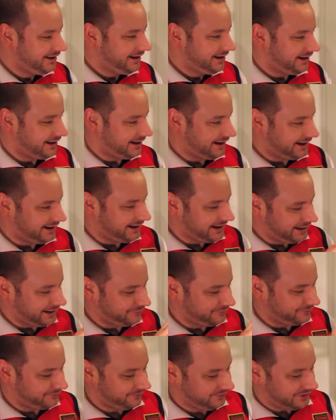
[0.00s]

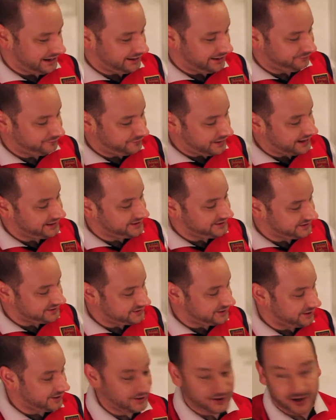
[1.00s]
And Phantasy
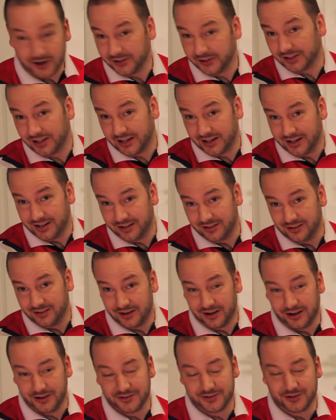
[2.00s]
Star Online
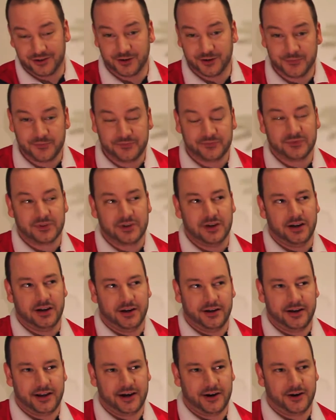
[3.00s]
Hunter.
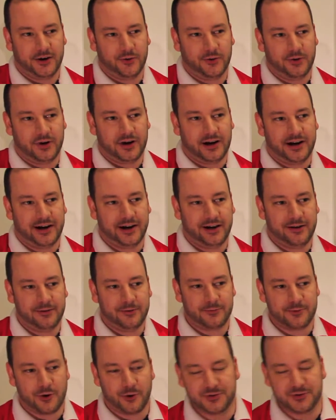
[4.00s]
Now, I always